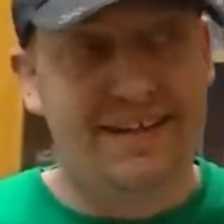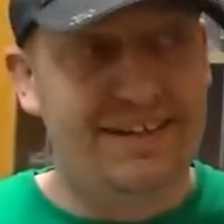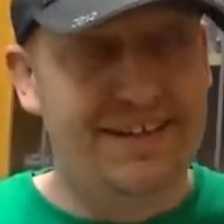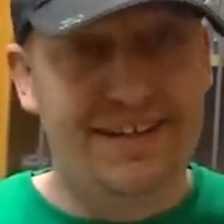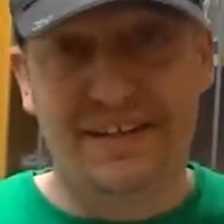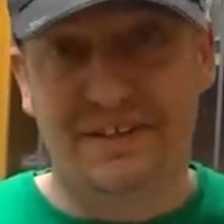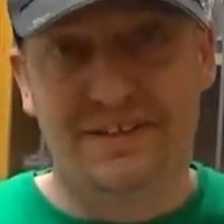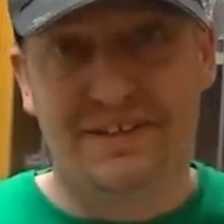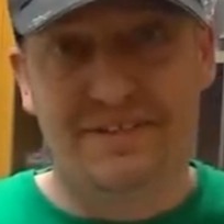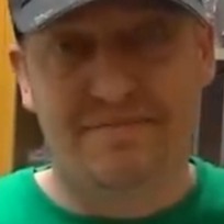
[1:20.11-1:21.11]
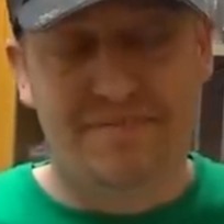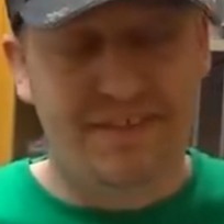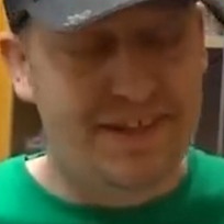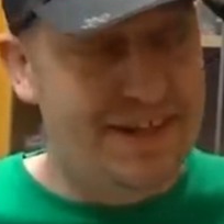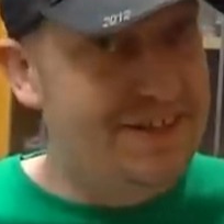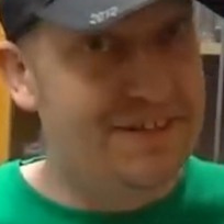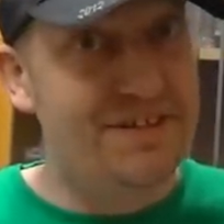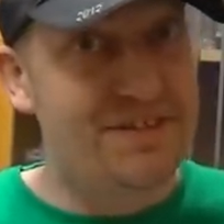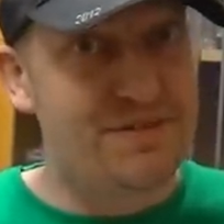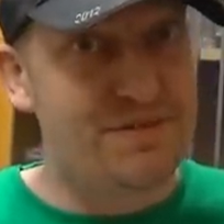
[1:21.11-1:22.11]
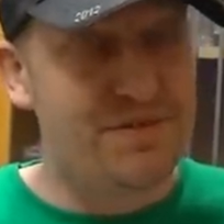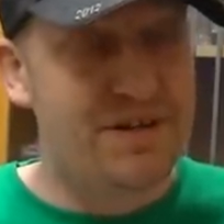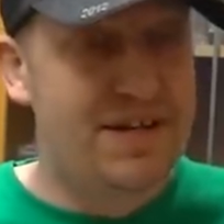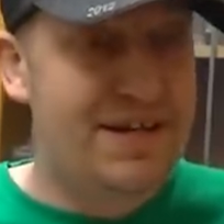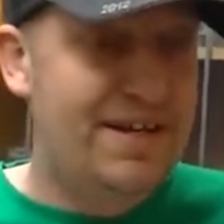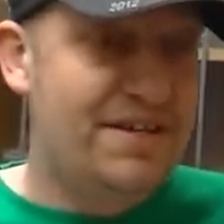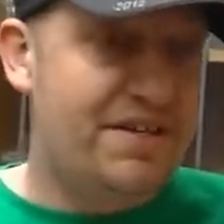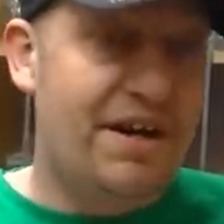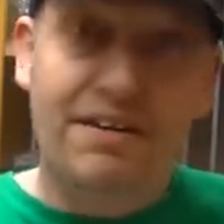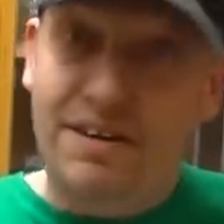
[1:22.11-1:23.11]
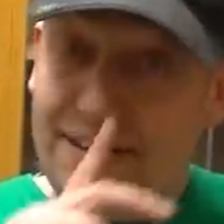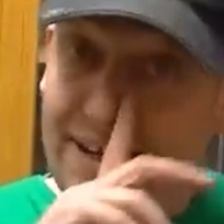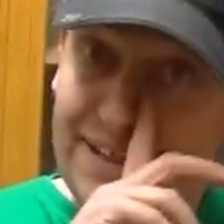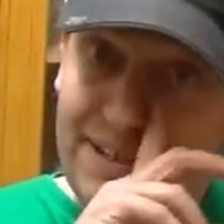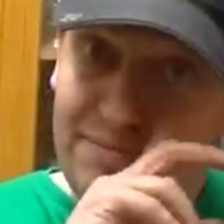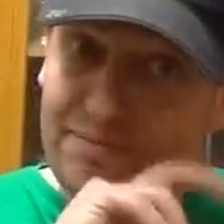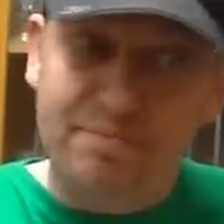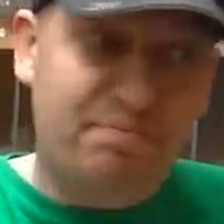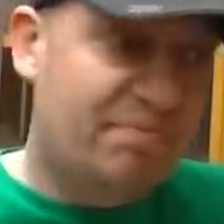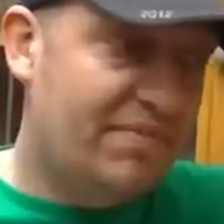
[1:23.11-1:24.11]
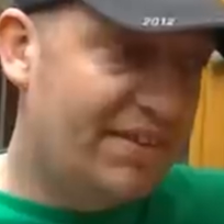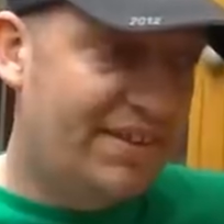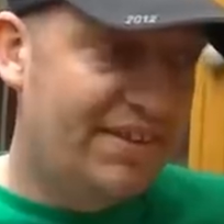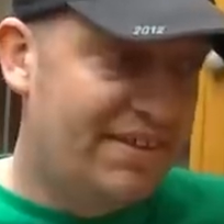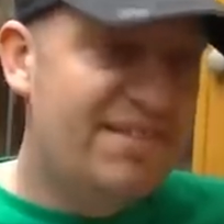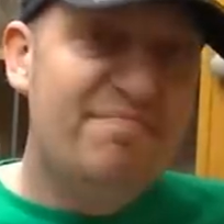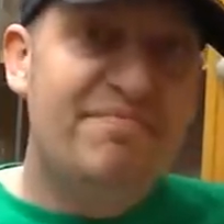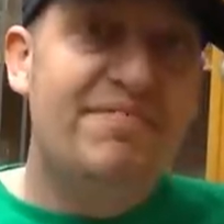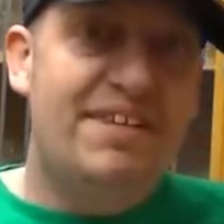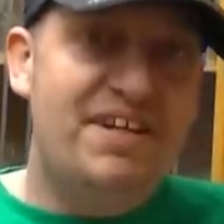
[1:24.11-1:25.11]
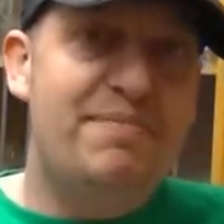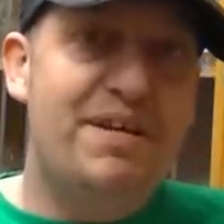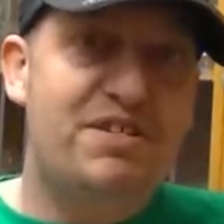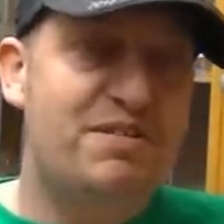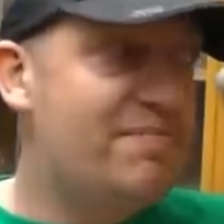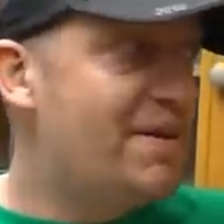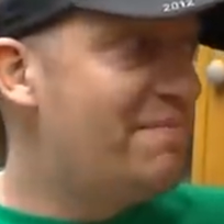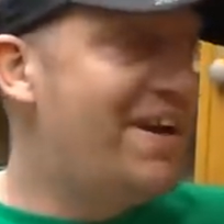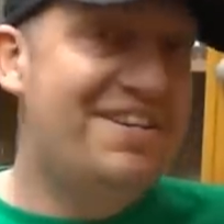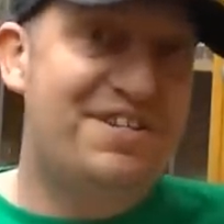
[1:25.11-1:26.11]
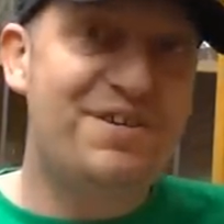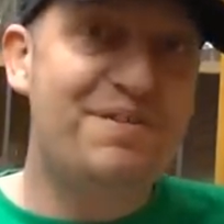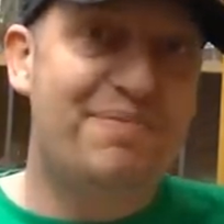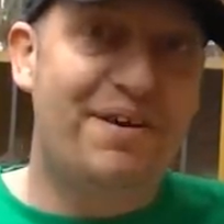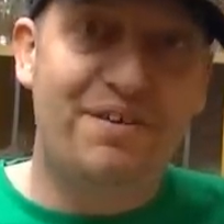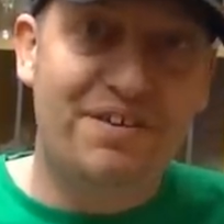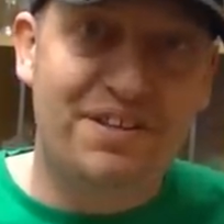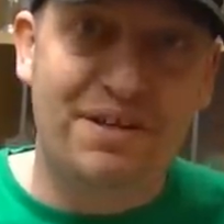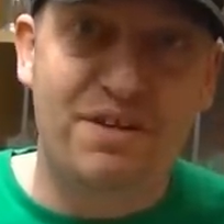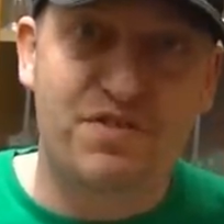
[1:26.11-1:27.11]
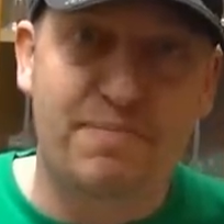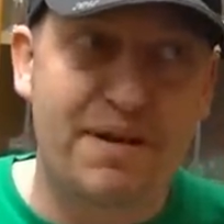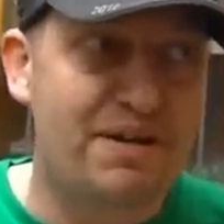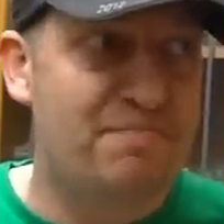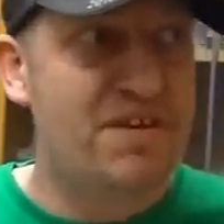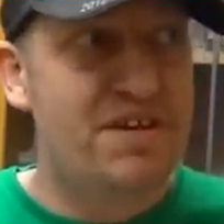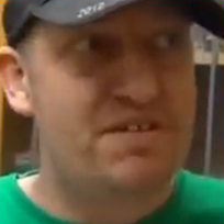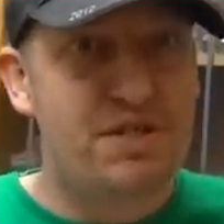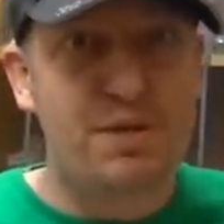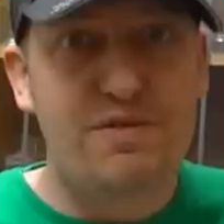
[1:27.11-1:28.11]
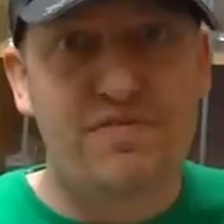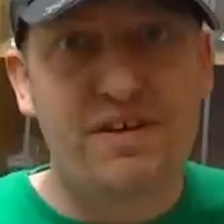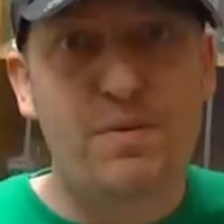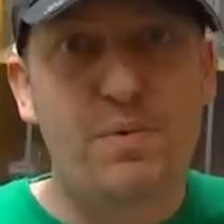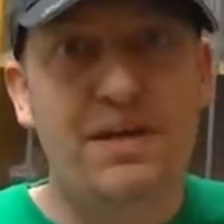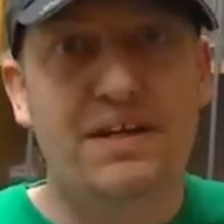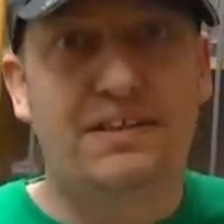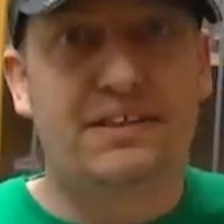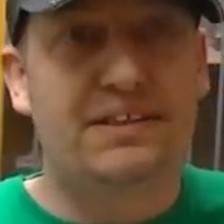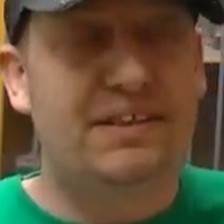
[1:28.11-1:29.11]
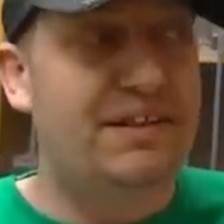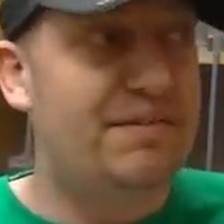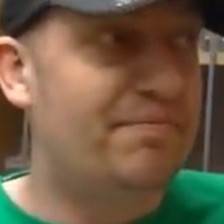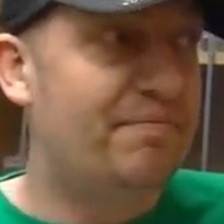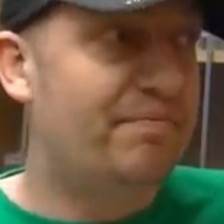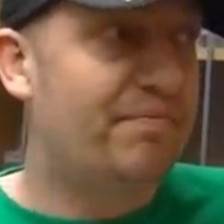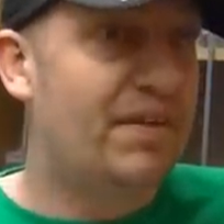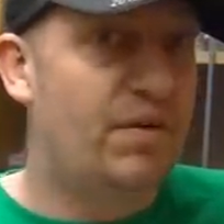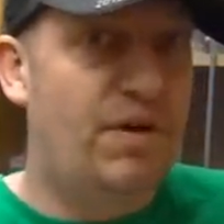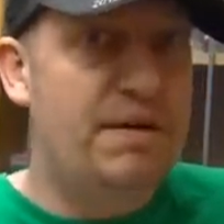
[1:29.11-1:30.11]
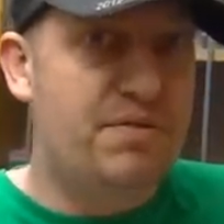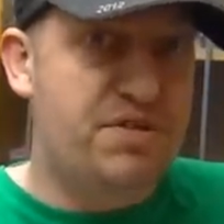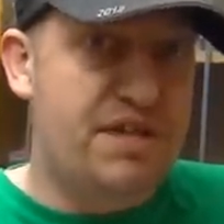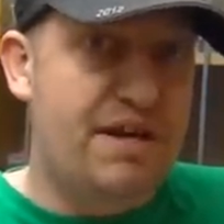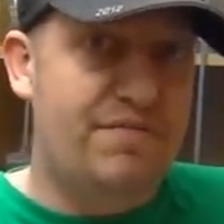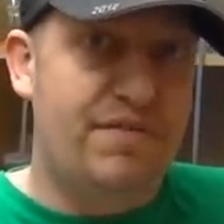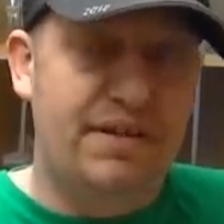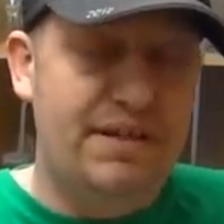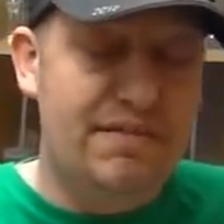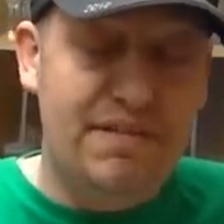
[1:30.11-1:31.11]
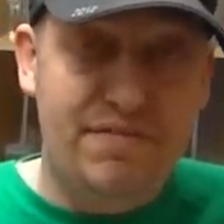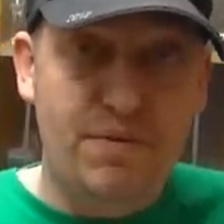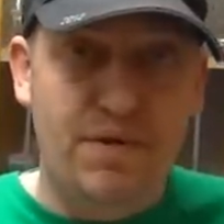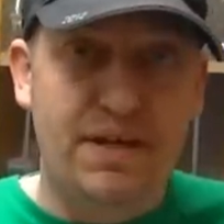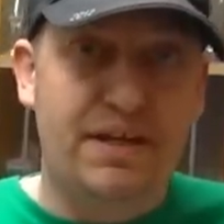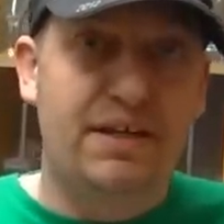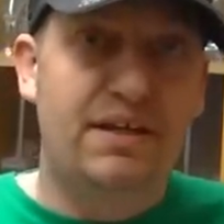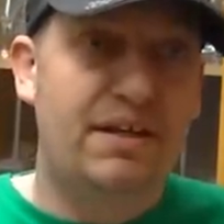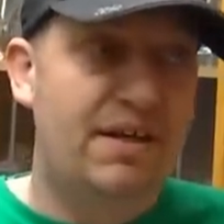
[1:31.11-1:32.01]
And it ain't good. It ain't good at all. So, okay then, let's make some um, soup. And I'm going to do this for about two or three weeks, um, weighing myself at the end of every week,